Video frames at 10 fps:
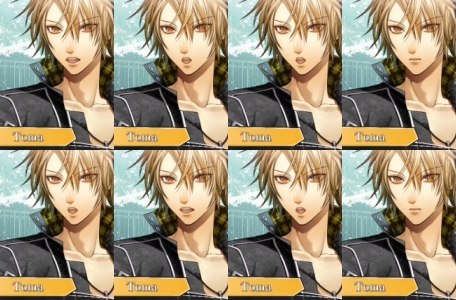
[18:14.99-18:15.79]

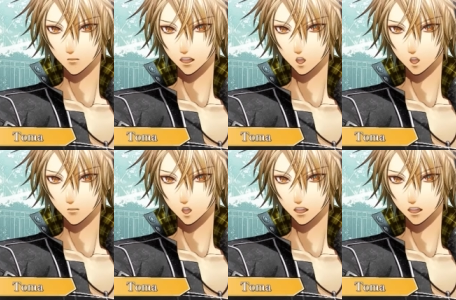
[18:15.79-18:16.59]
Shocked? Why
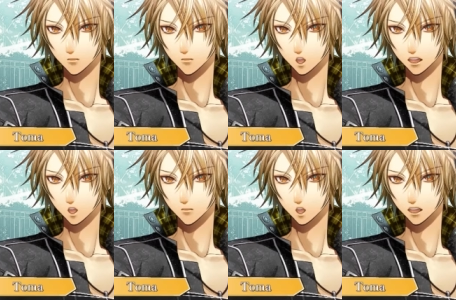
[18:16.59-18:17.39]
would I be? This is
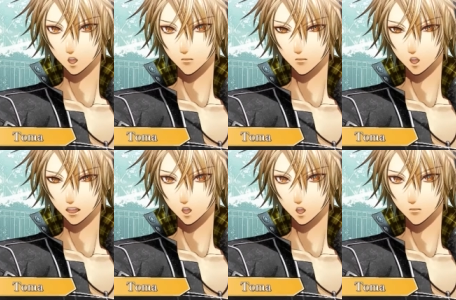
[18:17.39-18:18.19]
something I should be
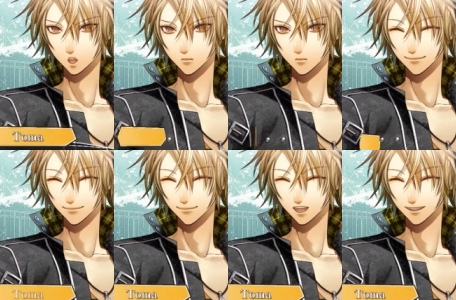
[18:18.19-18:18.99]
happy about.
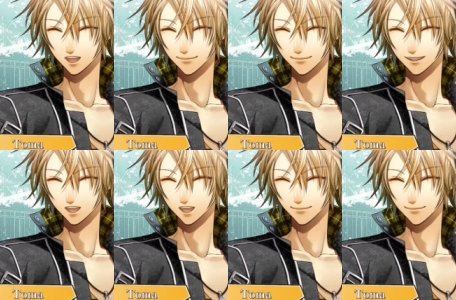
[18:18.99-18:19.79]

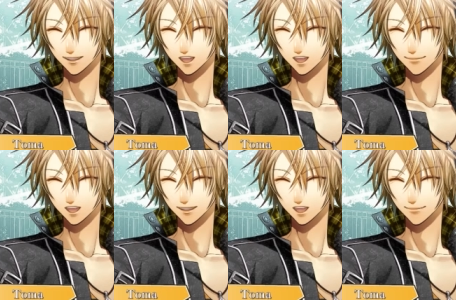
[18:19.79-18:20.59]
Because even you
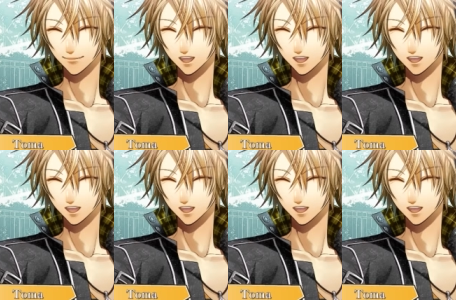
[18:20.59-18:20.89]
are finally